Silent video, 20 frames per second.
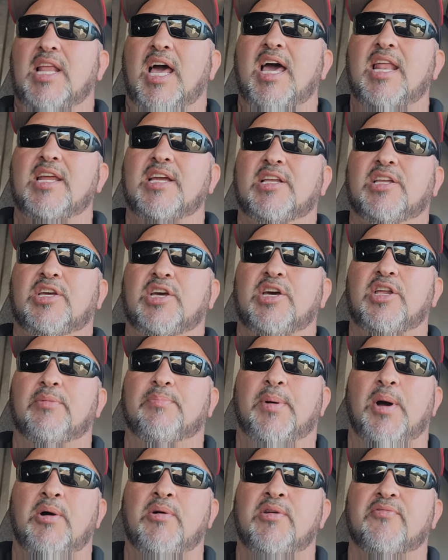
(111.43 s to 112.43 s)
not a good
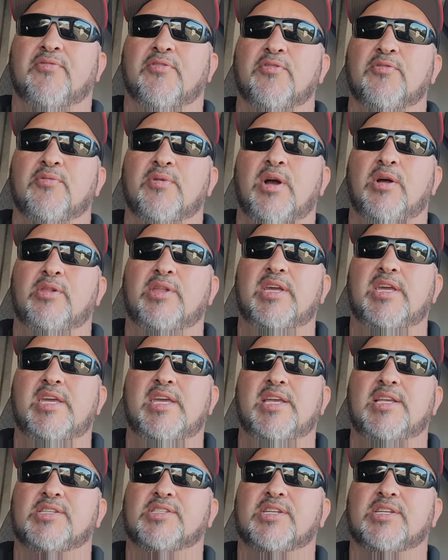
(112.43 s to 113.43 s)
opponent for Rolly.
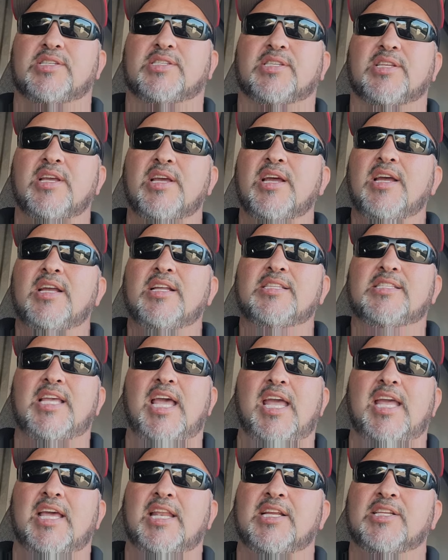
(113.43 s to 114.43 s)
He's just
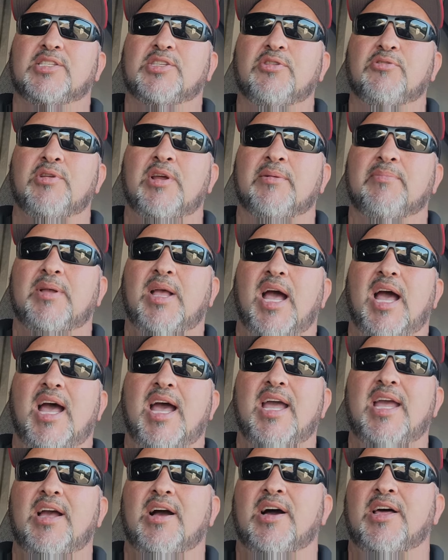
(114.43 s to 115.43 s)
taking a tune-up
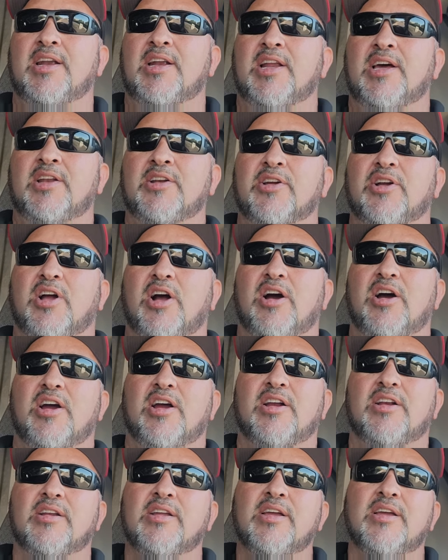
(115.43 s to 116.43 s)
guy on an
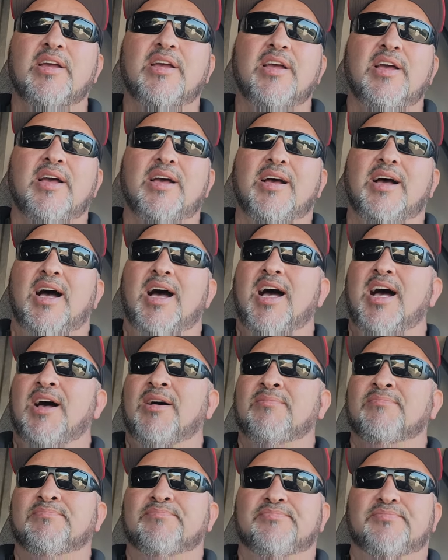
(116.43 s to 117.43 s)
undercard.
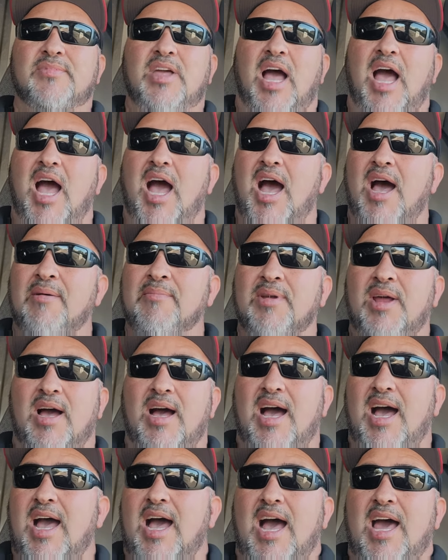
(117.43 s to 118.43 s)

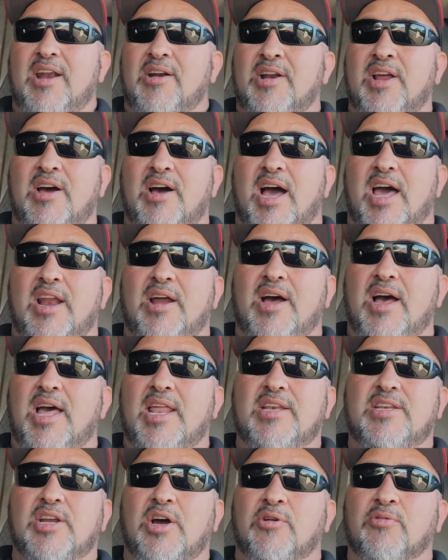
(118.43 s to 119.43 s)

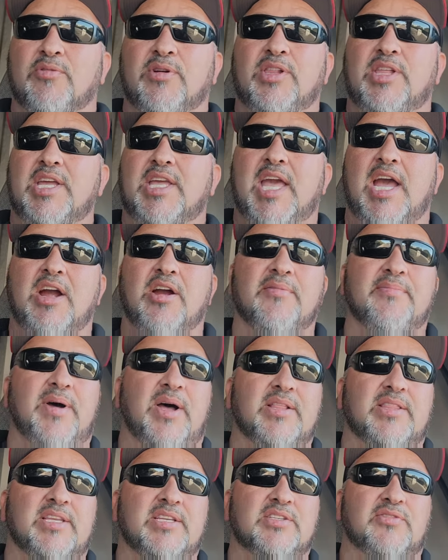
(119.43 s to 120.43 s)
I don't really care
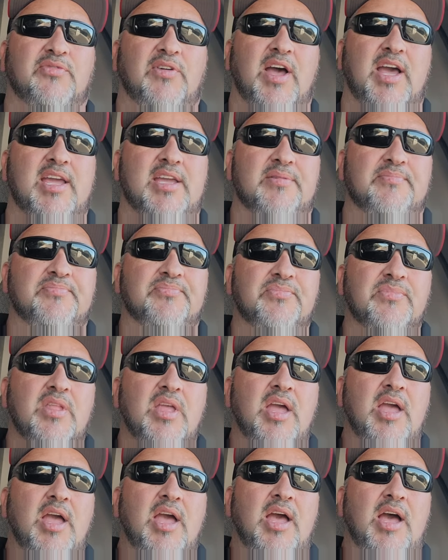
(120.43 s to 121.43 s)
about this fight.
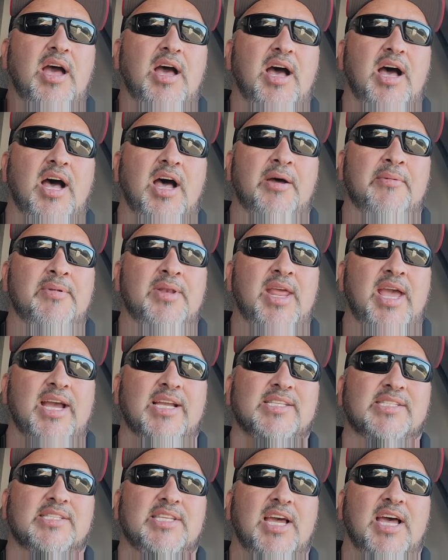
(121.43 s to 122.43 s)

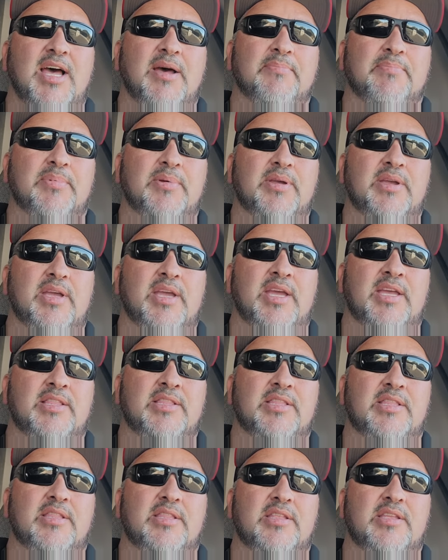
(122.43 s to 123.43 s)
Next up
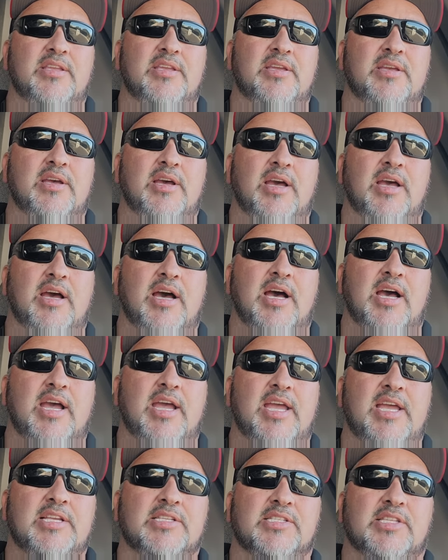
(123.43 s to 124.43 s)
is
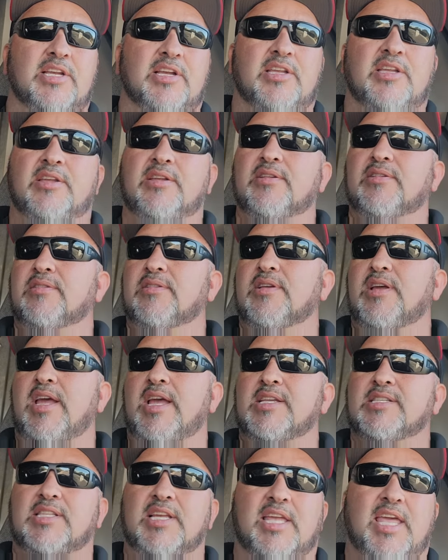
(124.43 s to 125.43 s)

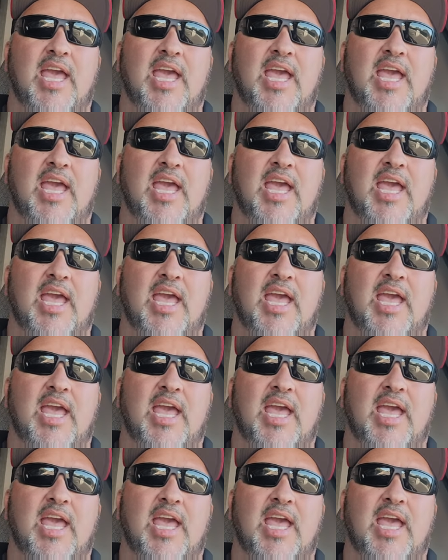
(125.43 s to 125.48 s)
the